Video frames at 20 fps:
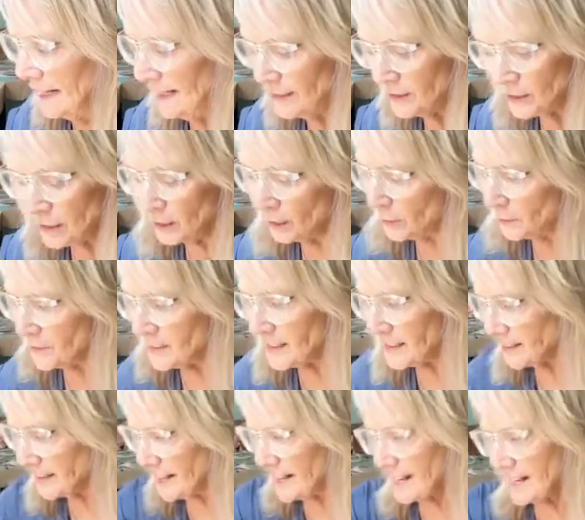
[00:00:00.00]
I don't know.
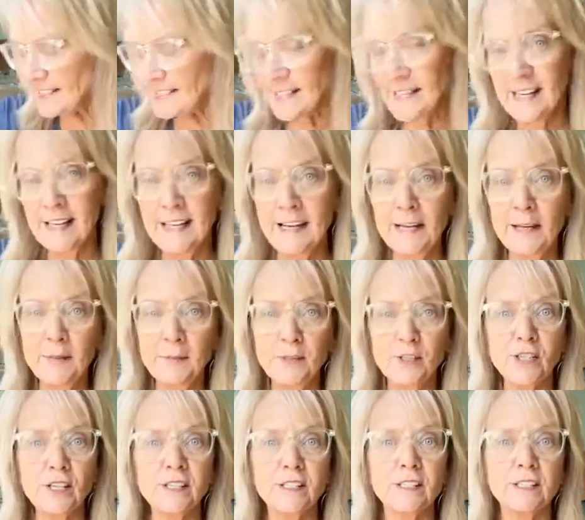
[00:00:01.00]
Like I said,
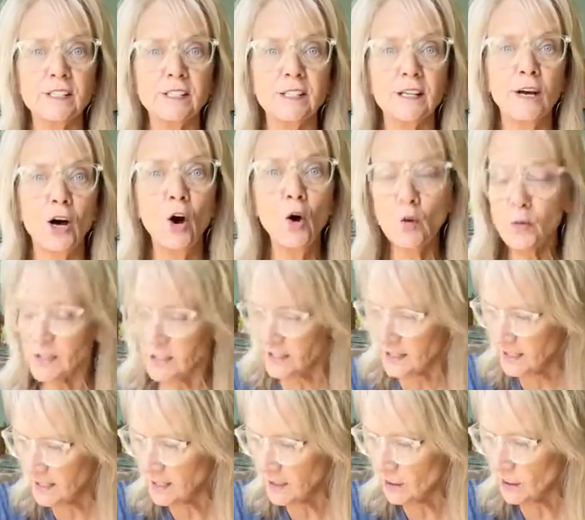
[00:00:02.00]
I'm just... Oh,
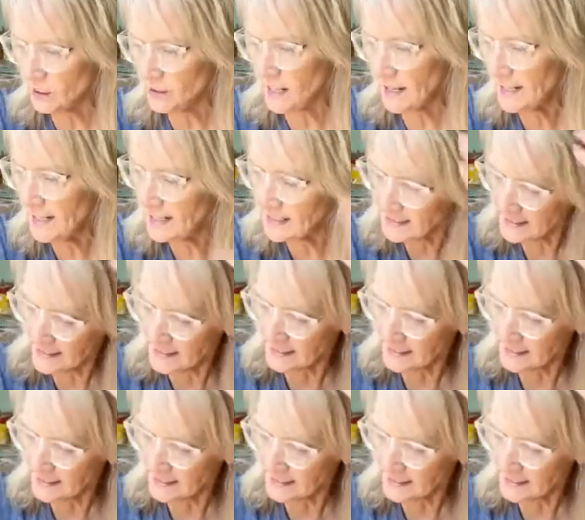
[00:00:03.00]
teal. Diane